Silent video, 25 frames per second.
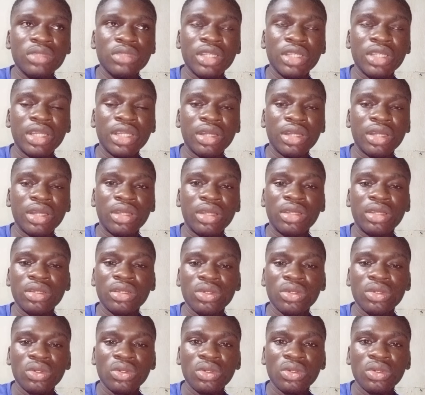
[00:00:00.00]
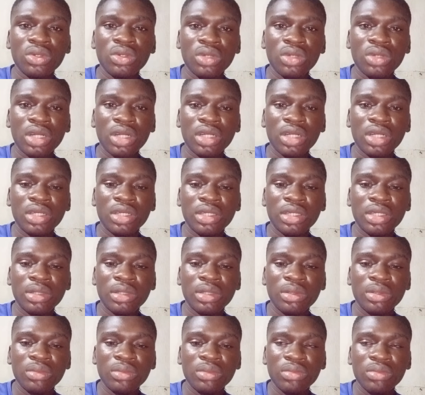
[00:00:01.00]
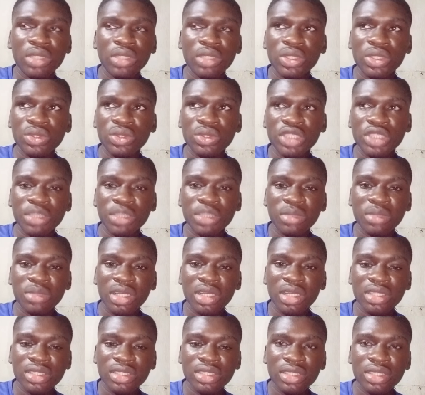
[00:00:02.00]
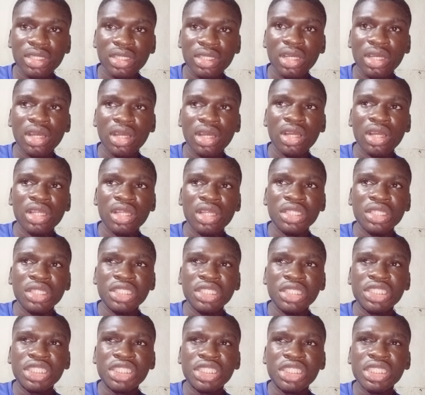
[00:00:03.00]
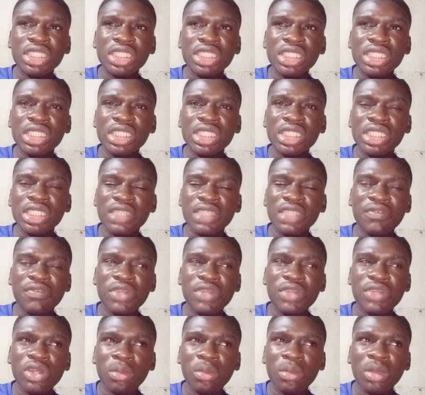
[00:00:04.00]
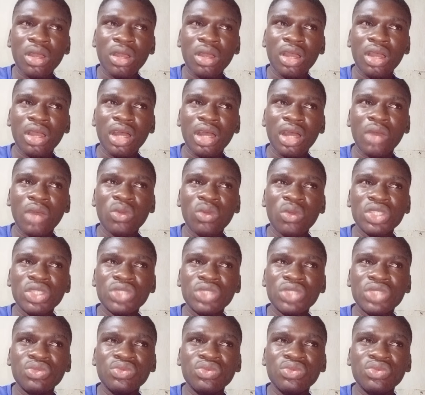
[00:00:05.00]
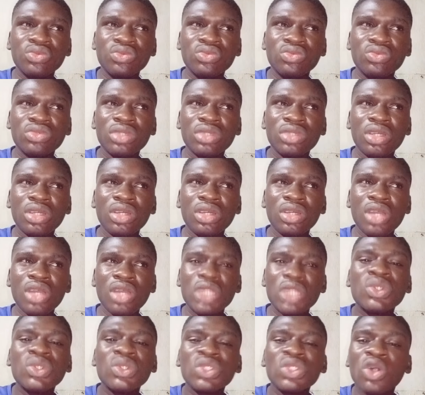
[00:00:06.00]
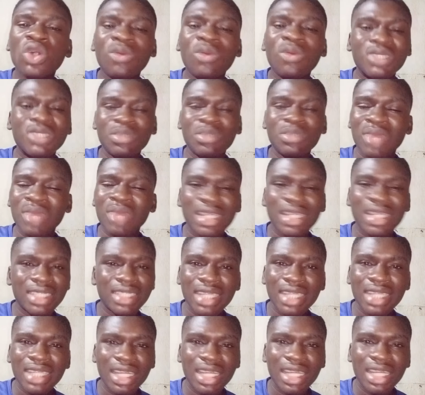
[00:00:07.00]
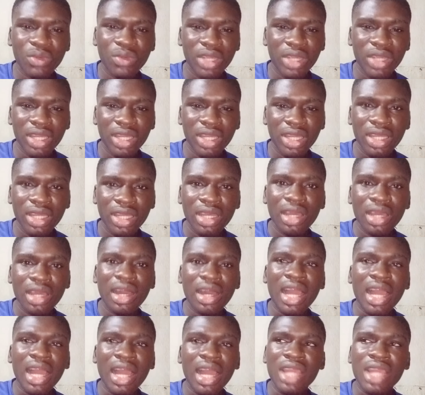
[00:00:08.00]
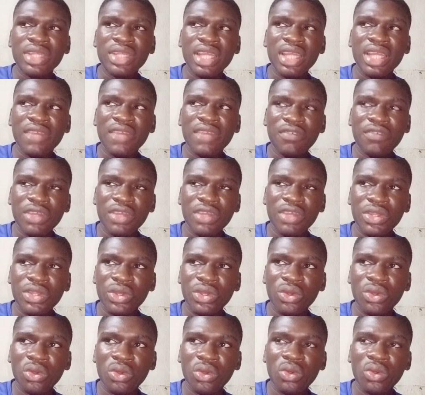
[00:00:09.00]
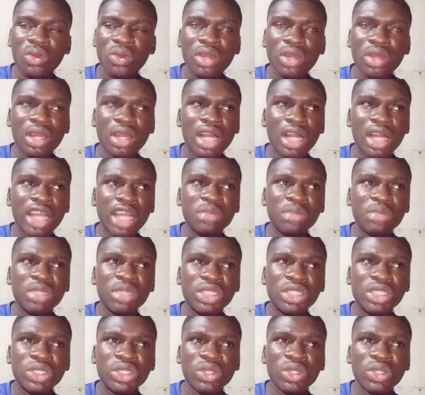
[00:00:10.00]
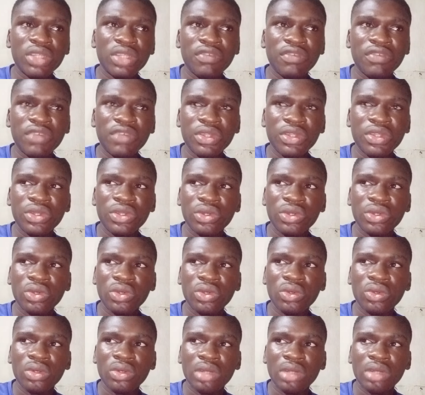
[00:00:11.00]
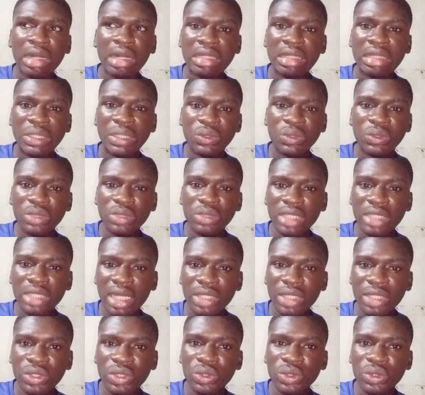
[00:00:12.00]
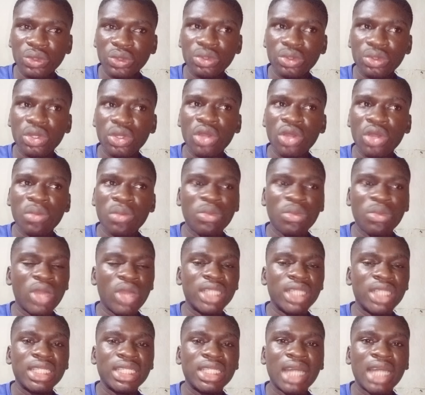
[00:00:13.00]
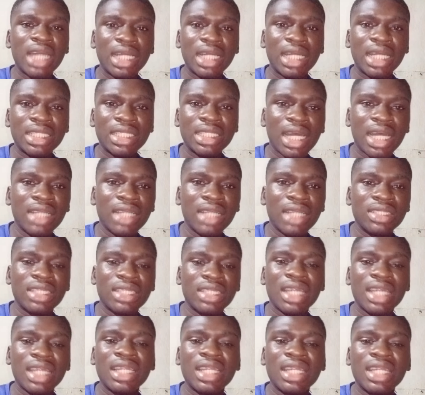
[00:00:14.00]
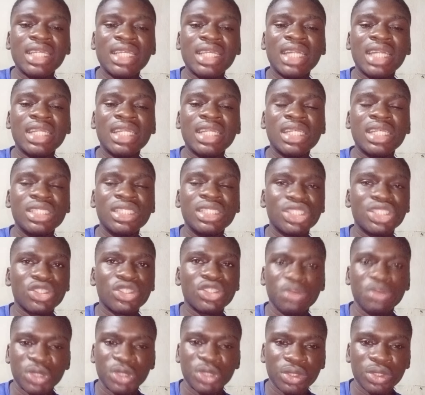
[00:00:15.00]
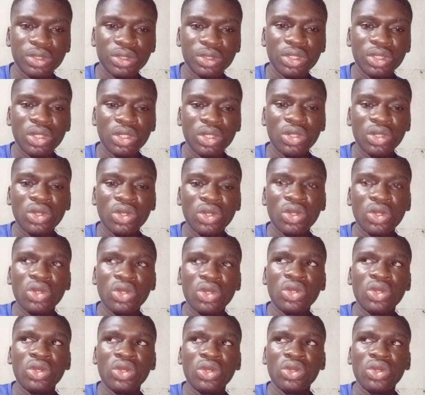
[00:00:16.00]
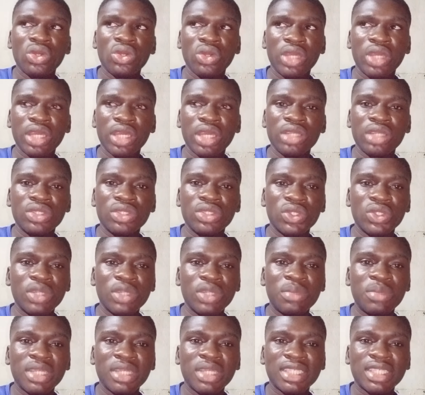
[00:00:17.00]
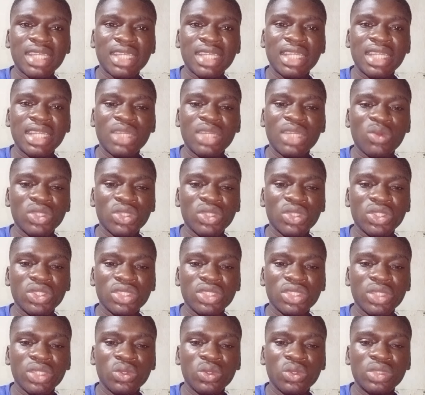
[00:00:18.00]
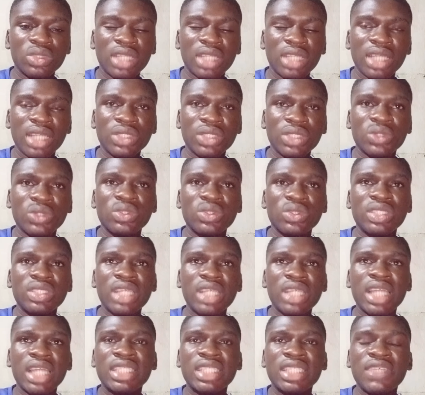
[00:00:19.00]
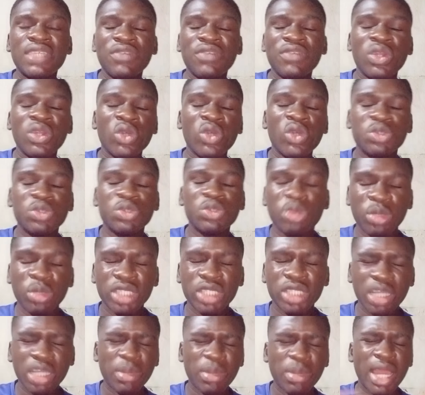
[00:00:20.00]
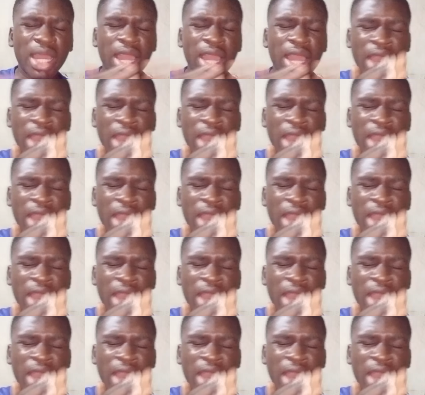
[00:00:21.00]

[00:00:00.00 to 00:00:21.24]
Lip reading: girl, a little gymnast The video about her wasn't optimized in any way. I created a video. I made sure the video had a good title, but I didn't add tags and I didn't add any description. Okay, so the best thing I did was just a good title. Yes, the video was promoted by,